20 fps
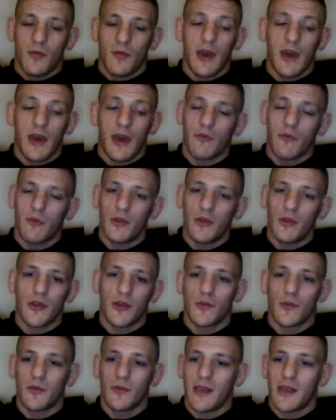have a really
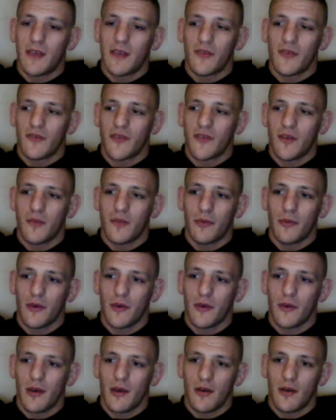good relationship.
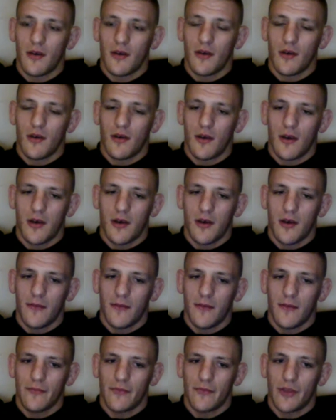
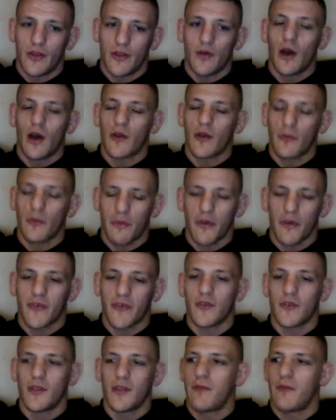On a
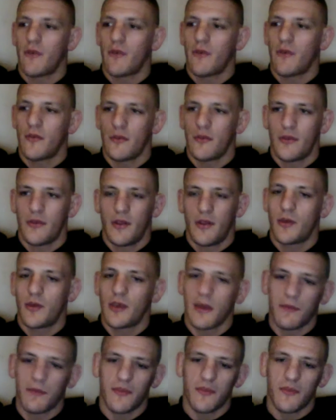personal level. He
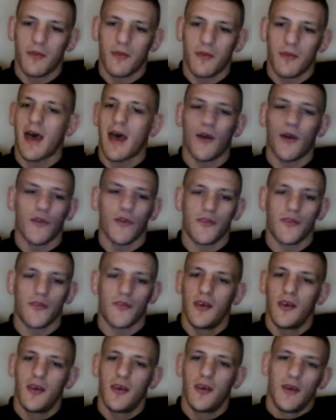comes to my house.
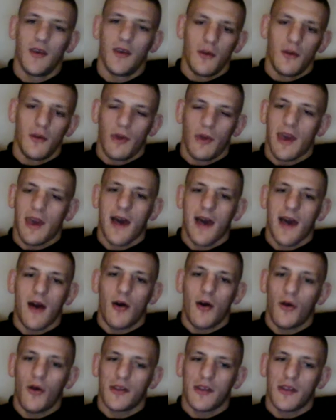We hang out
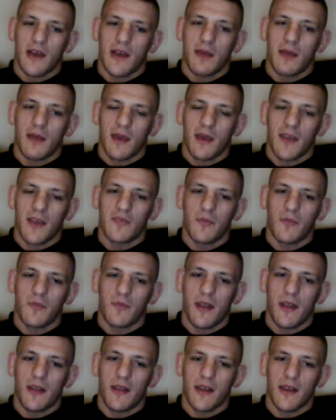all the time. Like I
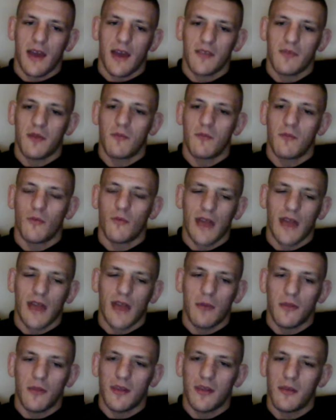spend more
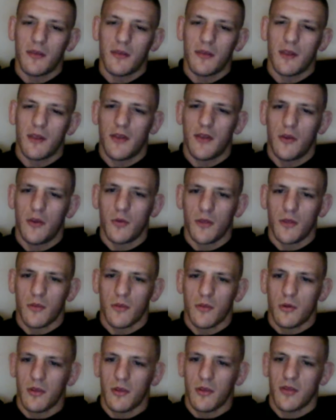time with him than I do
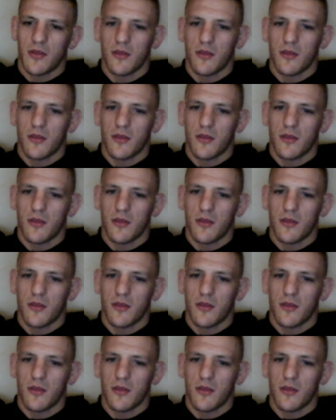with